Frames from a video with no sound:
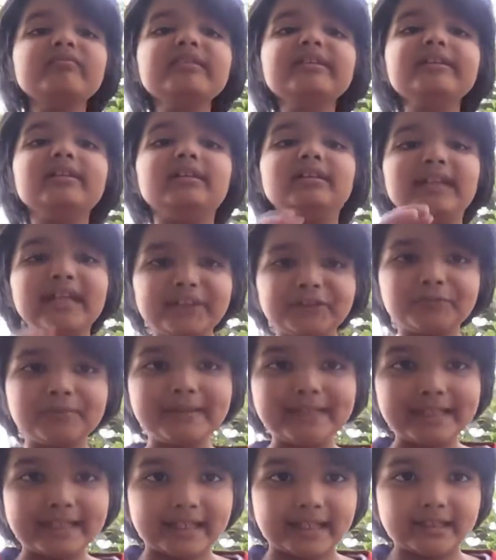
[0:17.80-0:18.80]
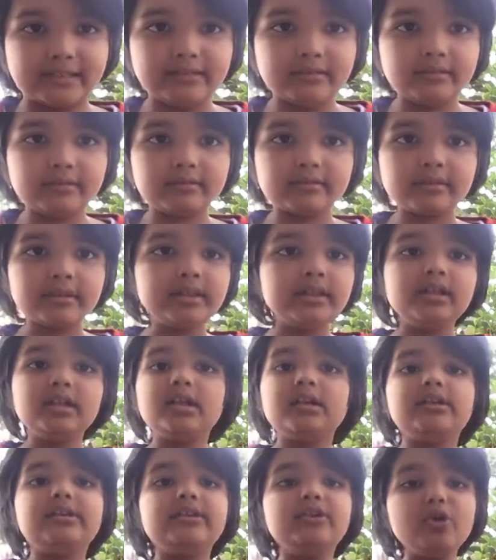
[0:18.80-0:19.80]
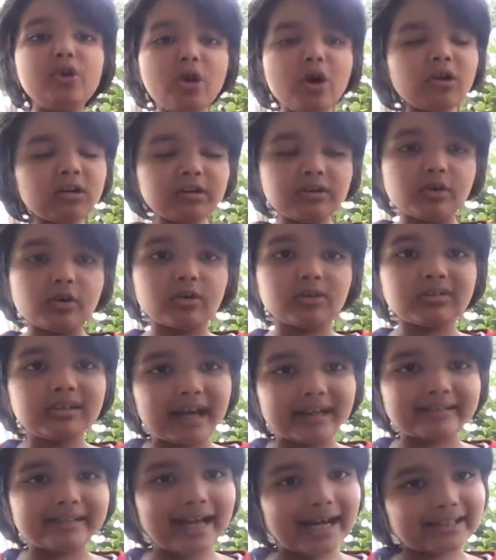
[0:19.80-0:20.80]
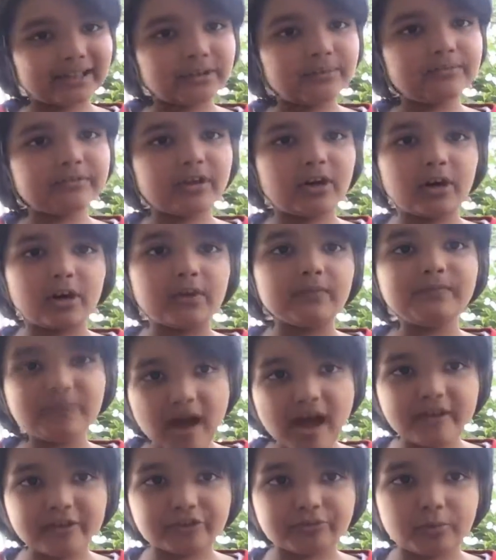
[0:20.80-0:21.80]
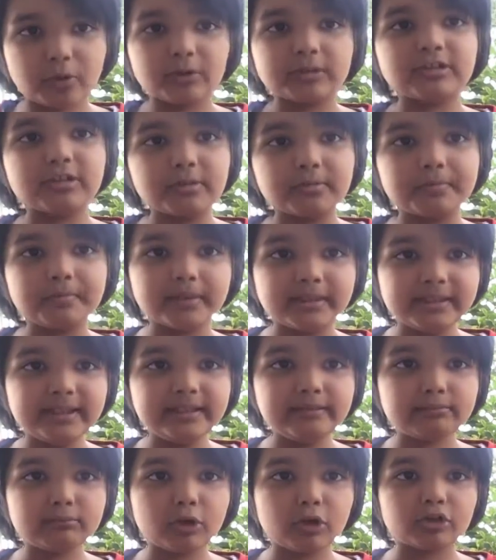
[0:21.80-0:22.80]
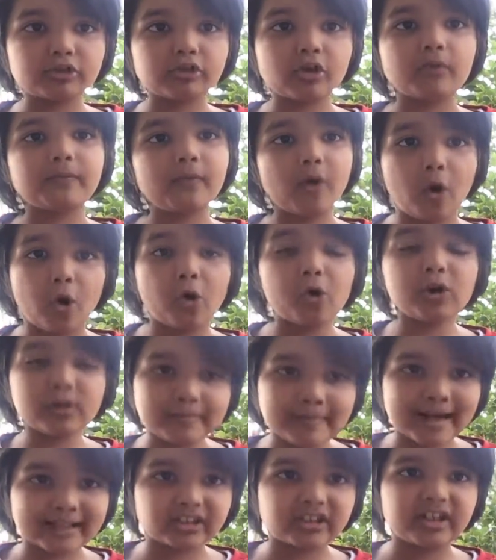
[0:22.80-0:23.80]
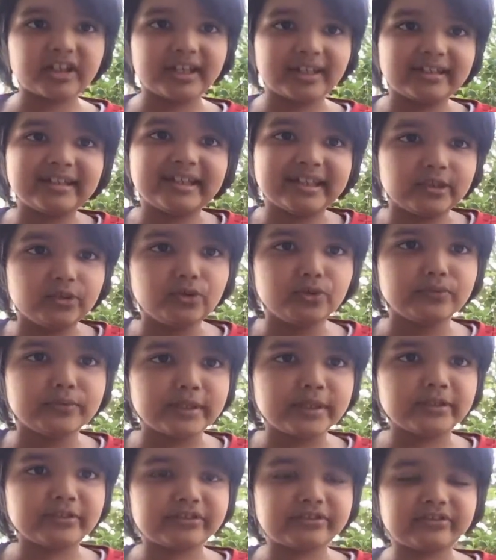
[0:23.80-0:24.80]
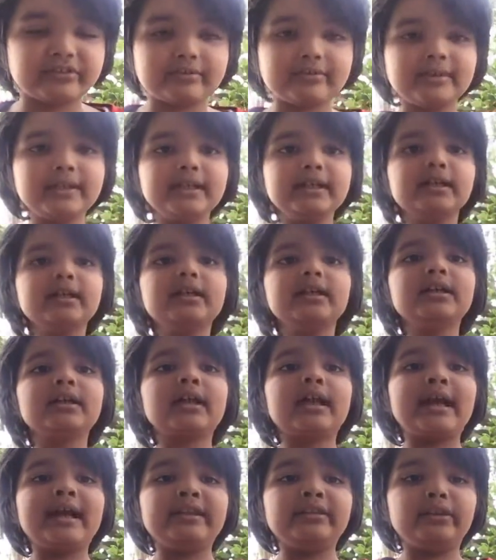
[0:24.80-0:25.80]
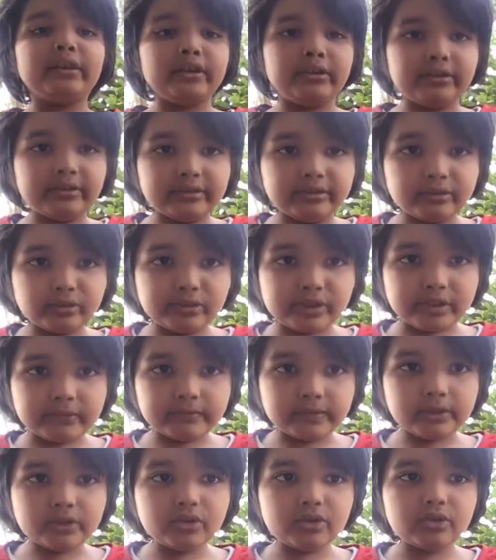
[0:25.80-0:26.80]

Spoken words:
Let's begin. You all know that atoms are very small, the building blocks of all matter in the universe. And in today's video,